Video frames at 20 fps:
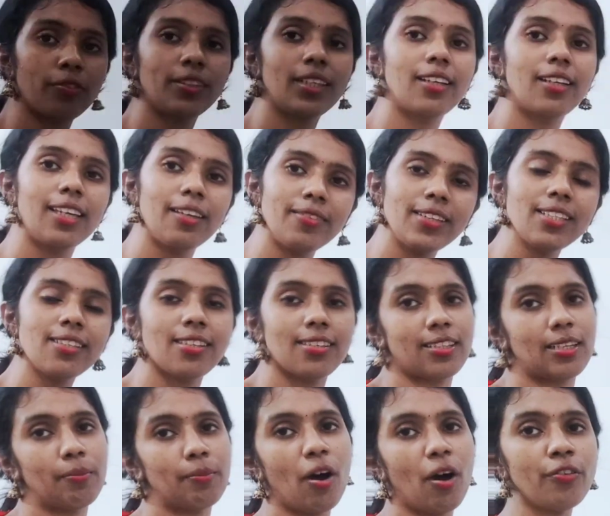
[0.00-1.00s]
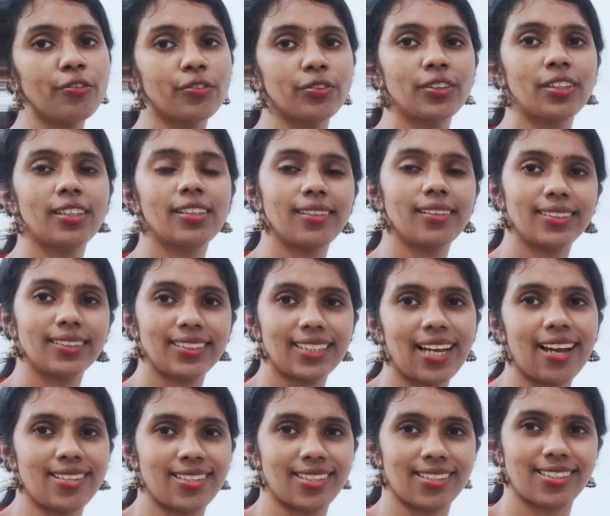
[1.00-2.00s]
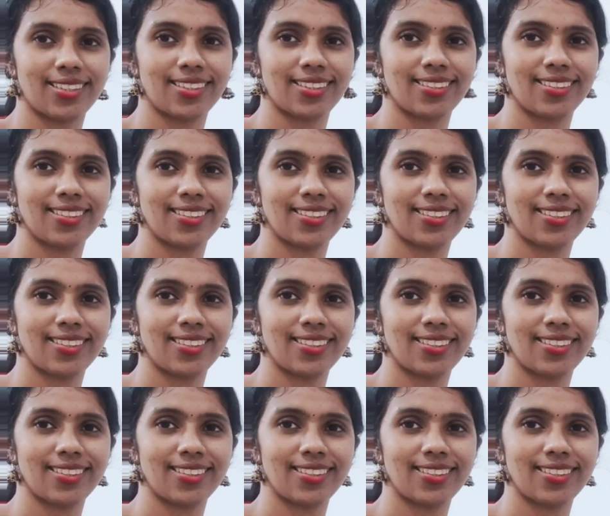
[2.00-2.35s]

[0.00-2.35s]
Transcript: the given system of charges.